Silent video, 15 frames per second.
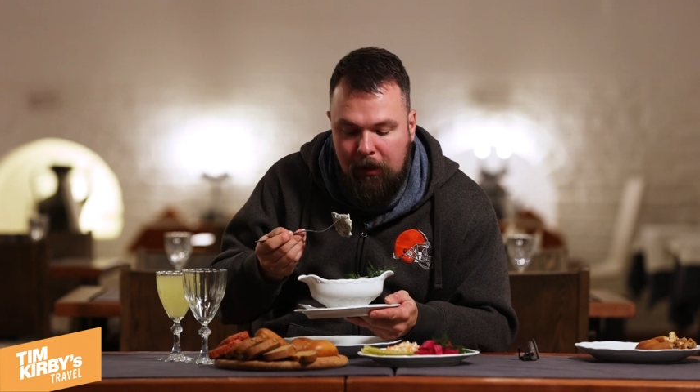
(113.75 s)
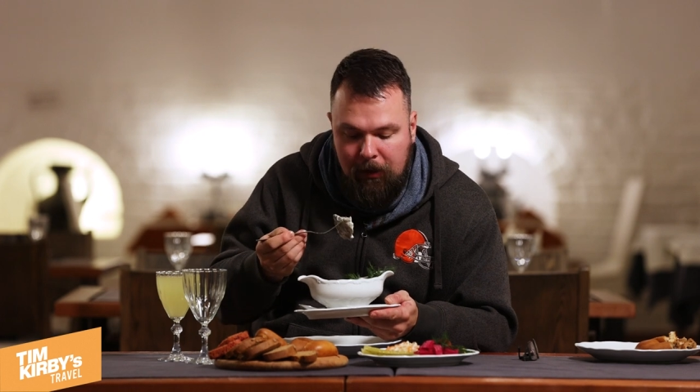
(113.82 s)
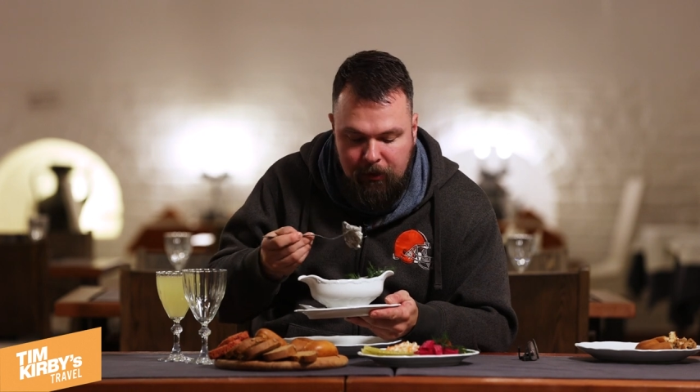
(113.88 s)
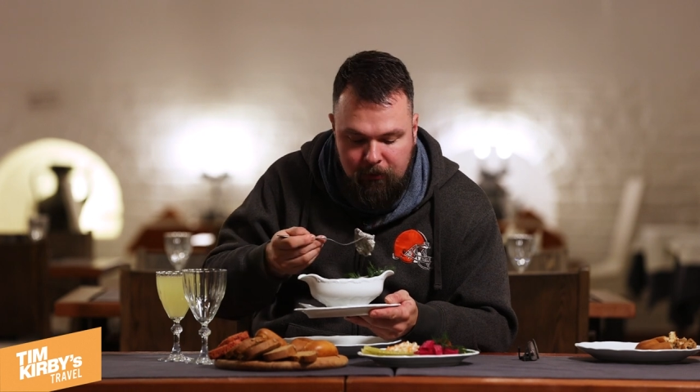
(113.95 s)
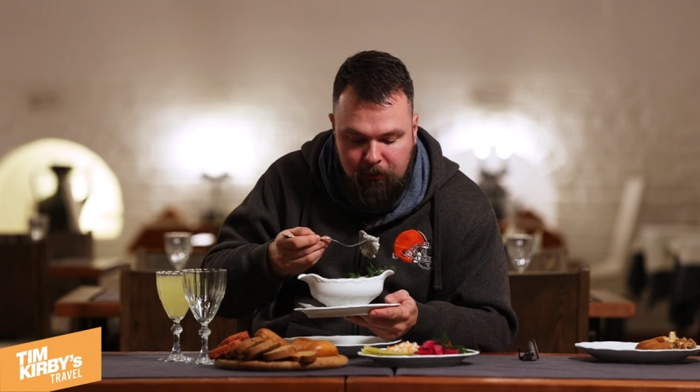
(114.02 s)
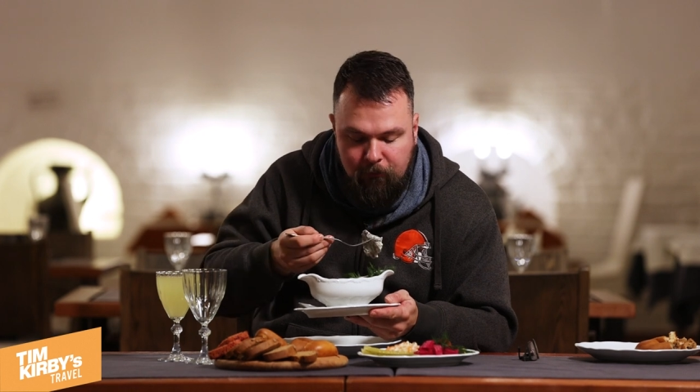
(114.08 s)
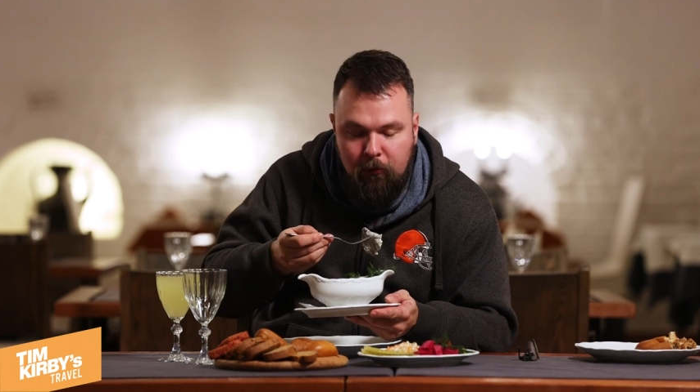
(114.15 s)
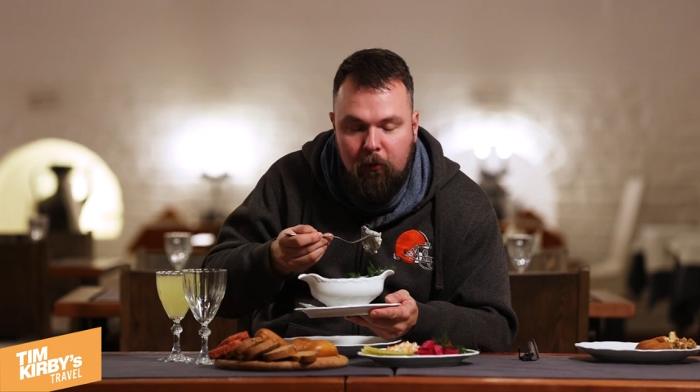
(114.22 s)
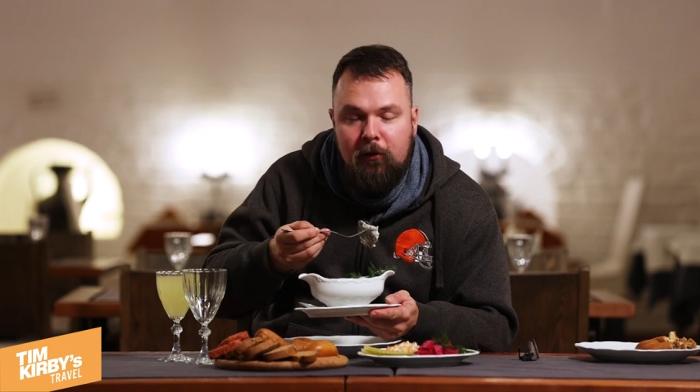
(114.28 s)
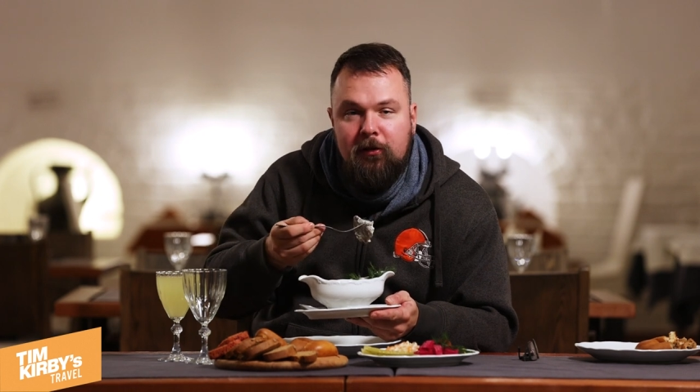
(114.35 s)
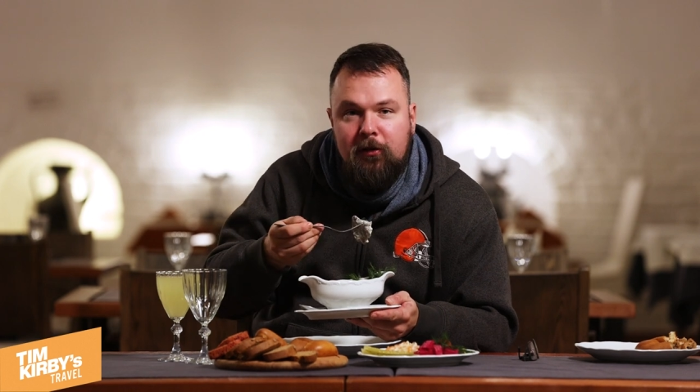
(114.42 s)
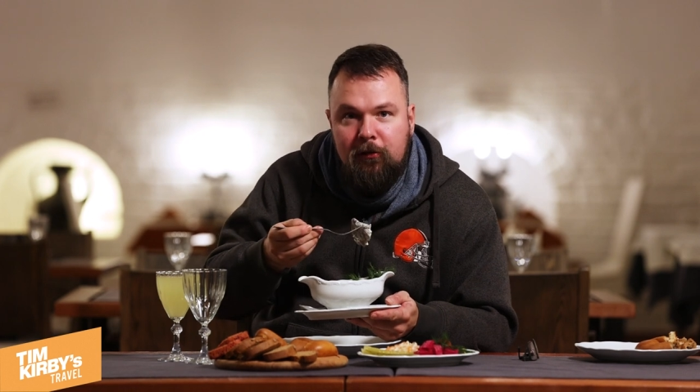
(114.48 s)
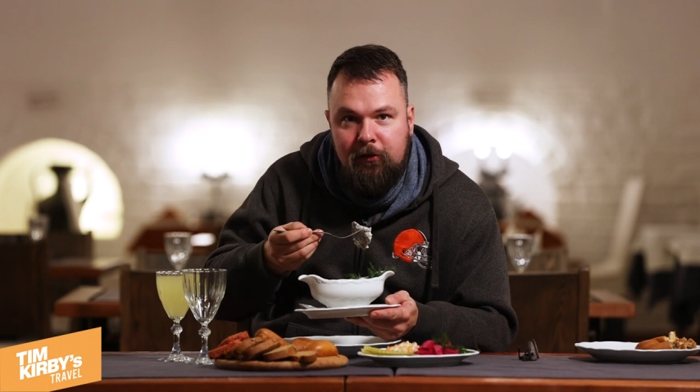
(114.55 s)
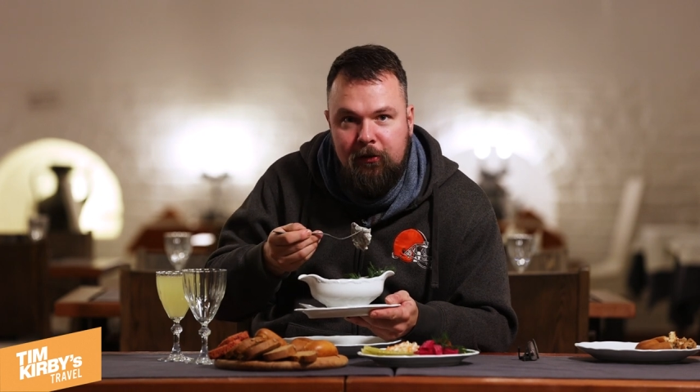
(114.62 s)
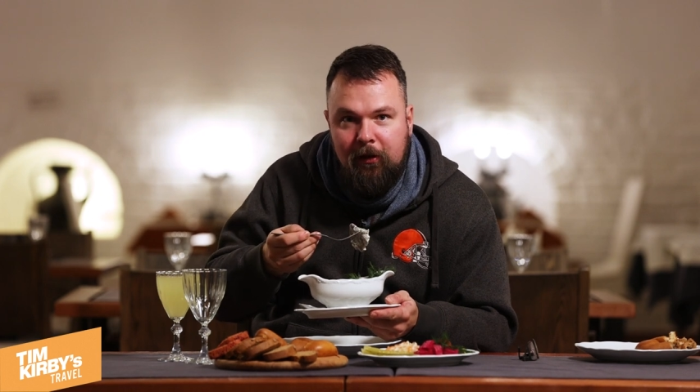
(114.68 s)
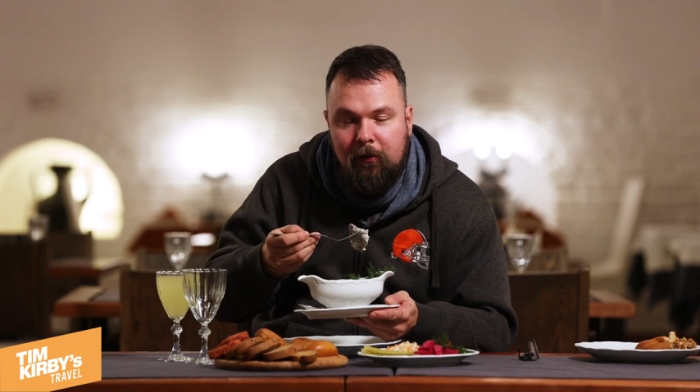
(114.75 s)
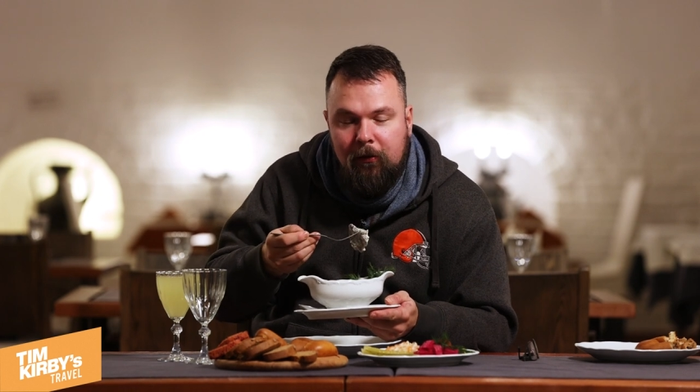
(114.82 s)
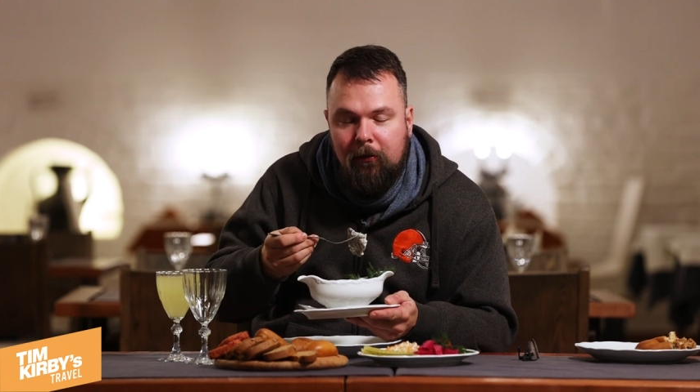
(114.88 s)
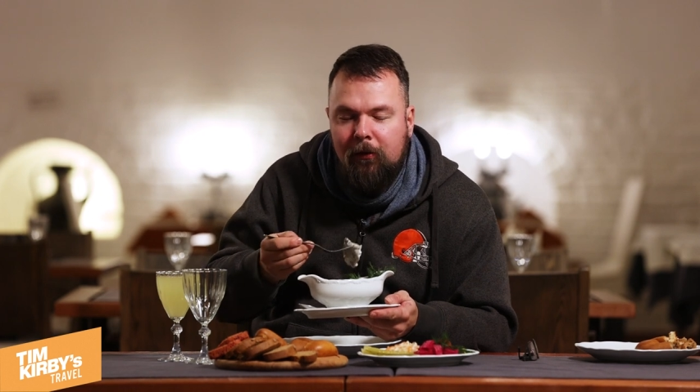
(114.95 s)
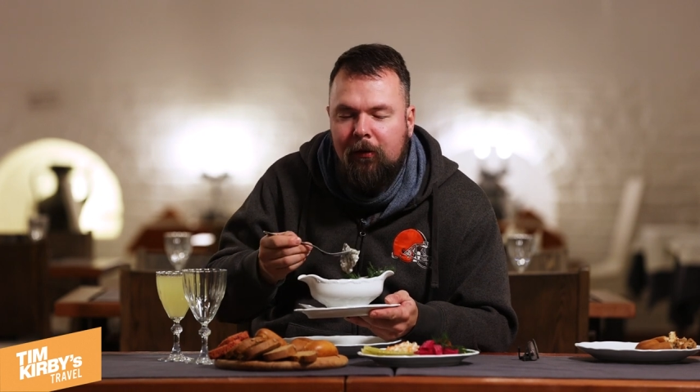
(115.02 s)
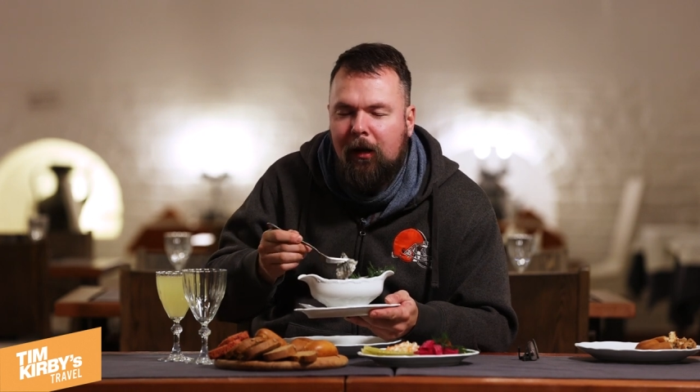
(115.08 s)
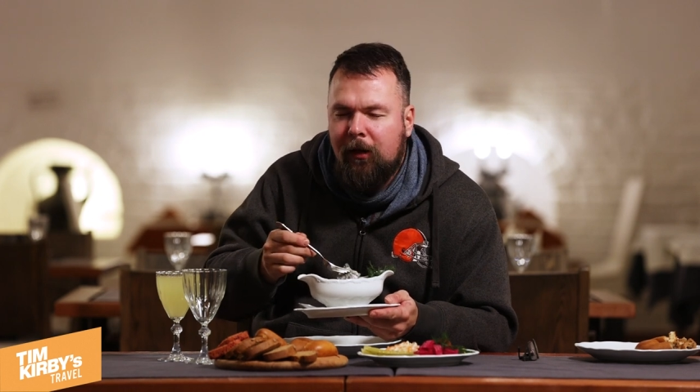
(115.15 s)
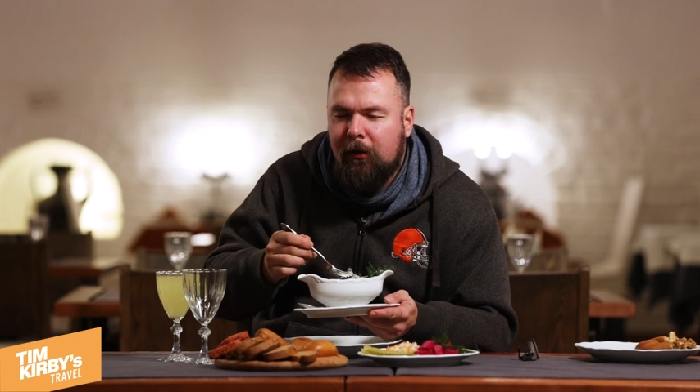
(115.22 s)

And of course there's dill.